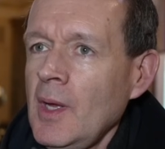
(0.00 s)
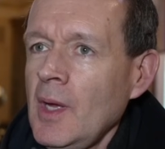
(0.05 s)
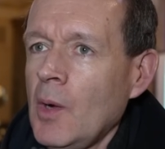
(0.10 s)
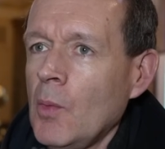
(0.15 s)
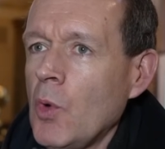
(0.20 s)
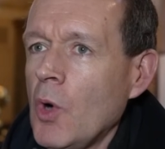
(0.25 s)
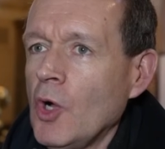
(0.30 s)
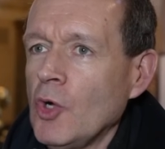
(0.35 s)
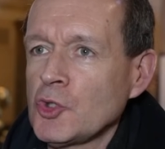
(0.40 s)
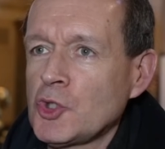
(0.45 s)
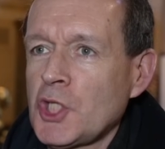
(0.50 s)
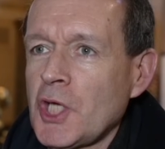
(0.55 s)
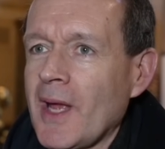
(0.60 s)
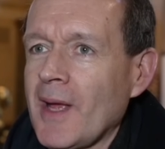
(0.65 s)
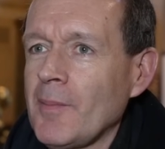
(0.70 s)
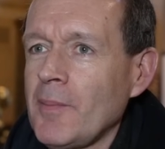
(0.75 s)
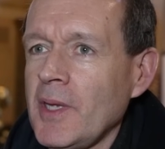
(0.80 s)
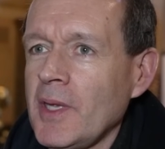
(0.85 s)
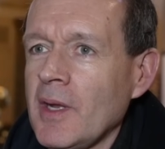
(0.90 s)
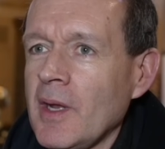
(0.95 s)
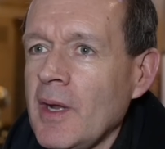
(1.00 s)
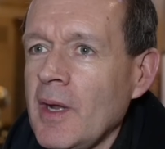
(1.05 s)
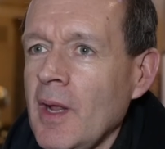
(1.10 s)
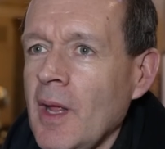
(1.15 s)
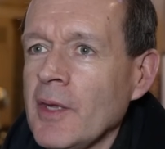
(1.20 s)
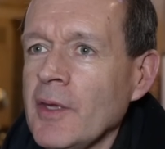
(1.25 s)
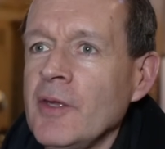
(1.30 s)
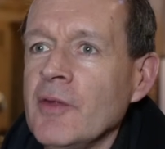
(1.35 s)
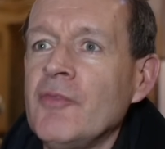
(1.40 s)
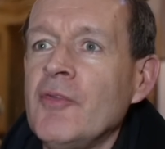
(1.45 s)
a world champion and
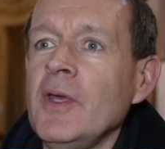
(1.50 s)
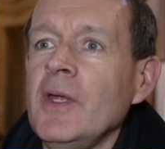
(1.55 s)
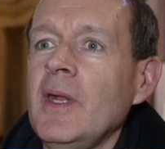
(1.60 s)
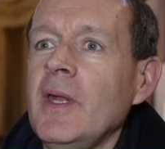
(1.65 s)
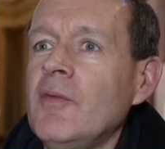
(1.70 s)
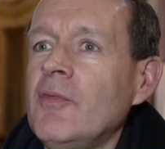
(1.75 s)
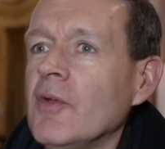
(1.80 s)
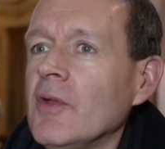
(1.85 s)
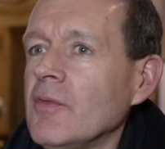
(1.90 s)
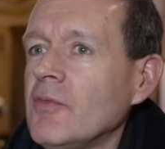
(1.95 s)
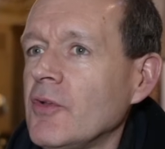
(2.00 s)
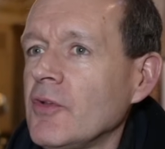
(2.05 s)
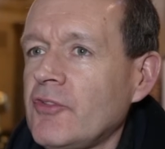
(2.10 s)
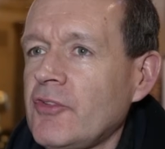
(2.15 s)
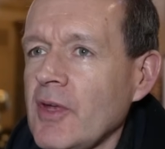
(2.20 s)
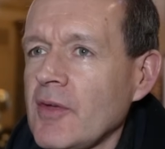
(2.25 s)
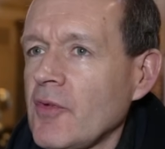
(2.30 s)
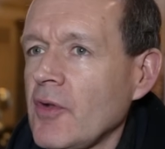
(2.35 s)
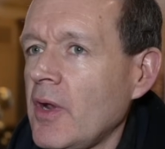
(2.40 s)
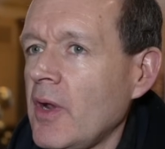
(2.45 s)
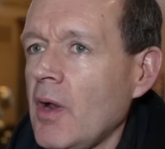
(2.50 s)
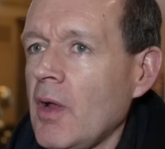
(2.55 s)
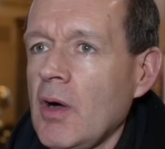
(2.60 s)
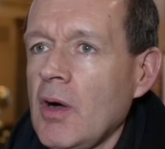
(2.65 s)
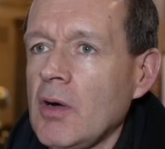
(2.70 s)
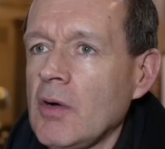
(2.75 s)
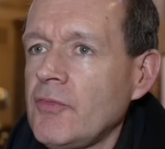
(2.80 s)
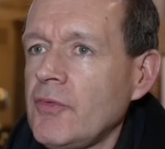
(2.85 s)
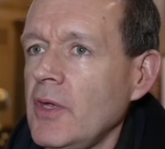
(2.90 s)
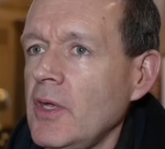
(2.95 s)
undefeated for, for seven and a
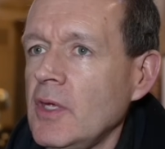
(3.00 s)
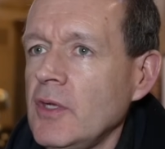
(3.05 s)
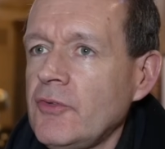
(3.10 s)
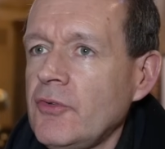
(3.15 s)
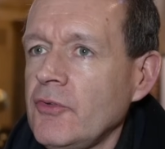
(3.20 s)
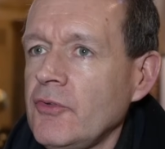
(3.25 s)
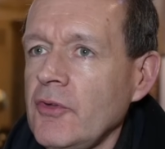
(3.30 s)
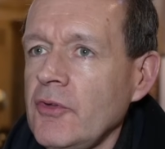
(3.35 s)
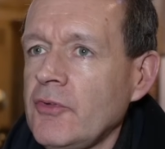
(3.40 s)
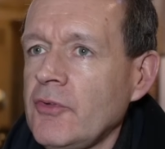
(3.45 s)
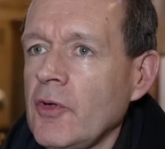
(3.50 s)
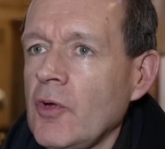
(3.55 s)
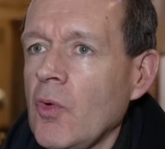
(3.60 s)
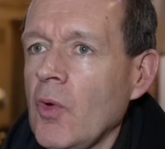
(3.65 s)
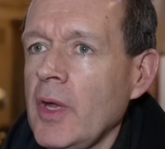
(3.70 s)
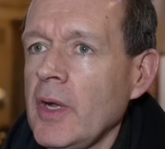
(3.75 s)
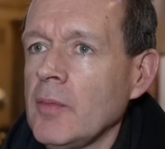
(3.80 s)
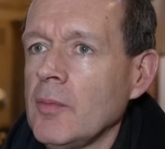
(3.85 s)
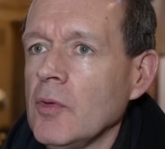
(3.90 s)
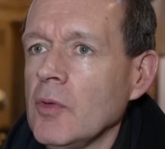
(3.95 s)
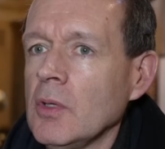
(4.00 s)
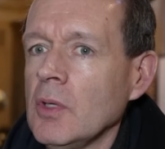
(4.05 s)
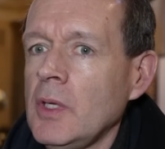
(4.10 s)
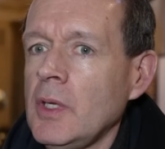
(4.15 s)
half years is, is incredible.